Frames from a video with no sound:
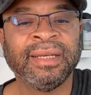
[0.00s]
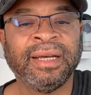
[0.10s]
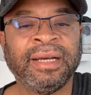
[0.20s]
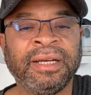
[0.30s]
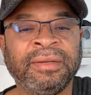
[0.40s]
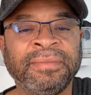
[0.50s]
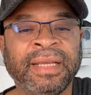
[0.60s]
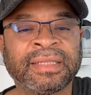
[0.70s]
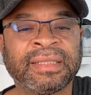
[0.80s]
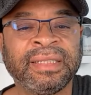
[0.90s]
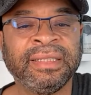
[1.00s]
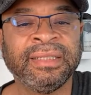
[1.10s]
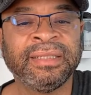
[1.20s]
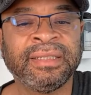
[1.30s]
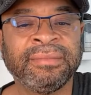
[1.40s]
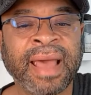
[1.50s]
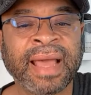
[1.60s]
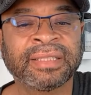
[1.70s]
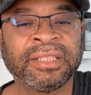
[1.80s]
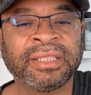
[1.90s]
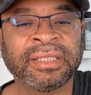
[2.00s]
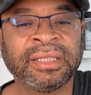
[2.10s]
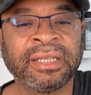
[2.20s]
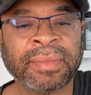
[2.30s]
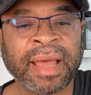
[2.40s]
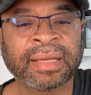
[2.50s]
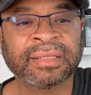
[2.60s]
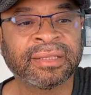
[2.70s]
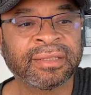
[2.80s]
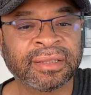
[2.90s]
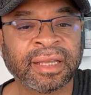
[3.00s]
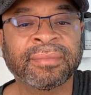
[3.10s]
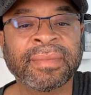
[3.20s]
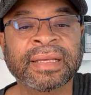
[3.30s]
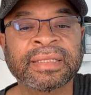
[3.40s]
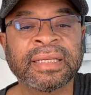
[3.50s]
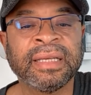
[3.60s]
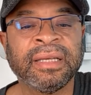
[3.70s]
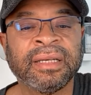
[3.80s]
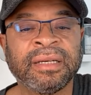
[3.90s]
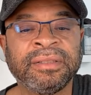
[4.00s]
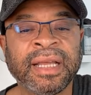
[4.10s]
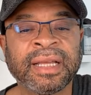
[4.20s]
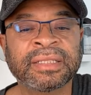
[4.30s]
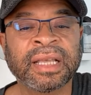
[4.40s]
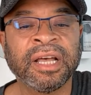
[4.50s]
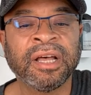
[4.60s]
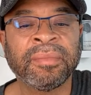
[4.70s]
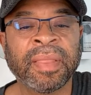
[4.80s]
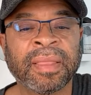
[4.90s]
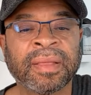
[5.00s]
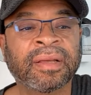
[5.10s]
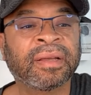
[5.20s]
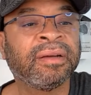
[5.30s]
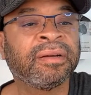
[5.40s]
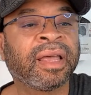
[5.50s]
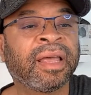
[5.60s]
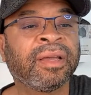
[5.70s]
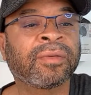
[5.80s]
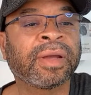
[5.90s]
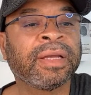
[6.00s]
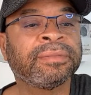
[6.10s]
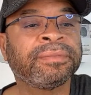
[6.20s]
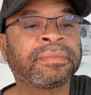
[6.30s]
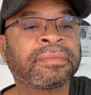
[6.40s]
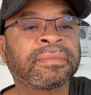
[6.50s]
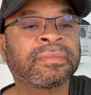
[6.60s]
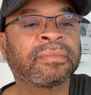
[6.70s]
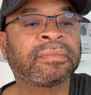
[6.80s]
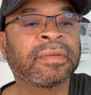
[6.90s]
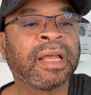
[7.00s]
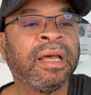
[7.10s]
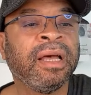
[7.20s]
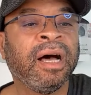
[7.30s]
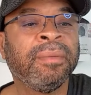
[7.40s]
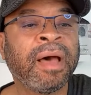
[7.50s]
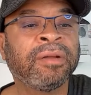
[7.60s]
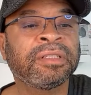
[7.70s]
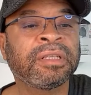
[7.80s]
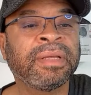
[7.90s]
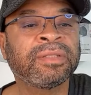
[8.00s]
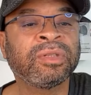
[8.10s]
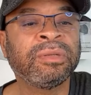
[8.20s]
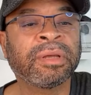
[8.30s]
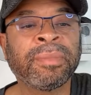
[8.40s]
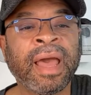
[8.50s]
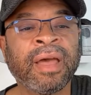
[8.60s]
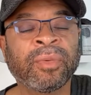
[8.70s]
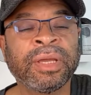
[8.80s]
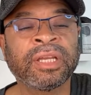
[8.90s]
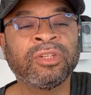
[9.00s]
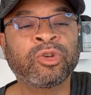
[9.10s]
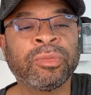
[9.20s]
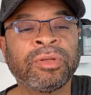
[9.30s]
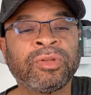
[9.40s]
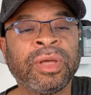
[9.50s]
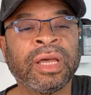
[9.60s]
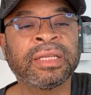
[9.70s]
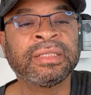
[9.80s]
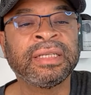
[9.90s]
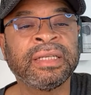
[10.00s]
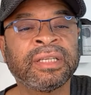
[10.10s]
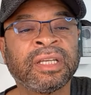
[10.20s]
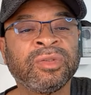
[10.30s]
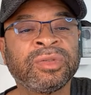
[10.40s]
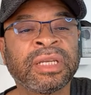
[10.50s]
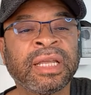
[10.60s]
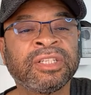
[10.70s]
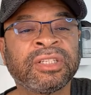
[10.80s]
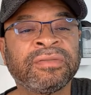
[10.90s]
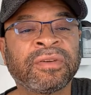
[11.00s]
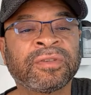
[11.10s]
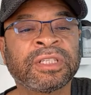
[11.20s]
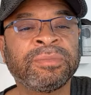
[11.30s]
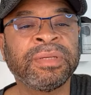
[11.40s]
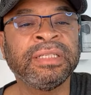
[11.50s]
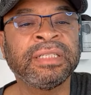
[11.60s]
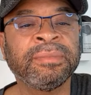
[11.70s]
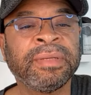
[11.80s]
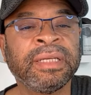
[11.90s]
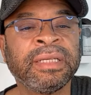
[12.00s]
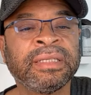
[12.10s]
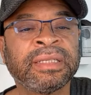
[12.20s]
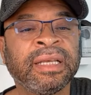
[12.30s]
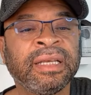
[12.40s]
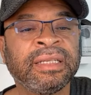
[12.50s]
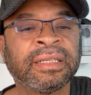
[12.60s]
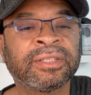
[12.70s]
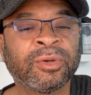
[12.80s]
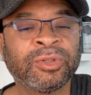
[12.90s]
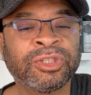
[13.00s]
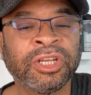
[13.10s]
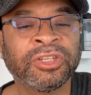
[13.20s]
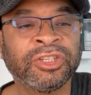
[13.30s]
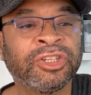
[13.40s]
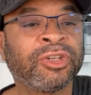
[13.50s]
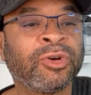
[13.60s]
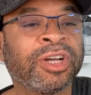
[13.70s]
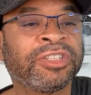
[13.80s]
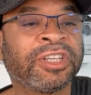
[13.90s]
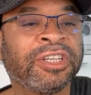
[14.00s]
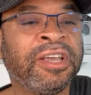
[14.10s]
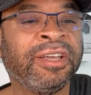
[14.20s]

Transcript: Next, see Max. Good to see you, Max. Max. Next. Okay, great. How does the Mesolimbic pathway contribute to LSD's hallucination versus PCP's dissociation? Good question.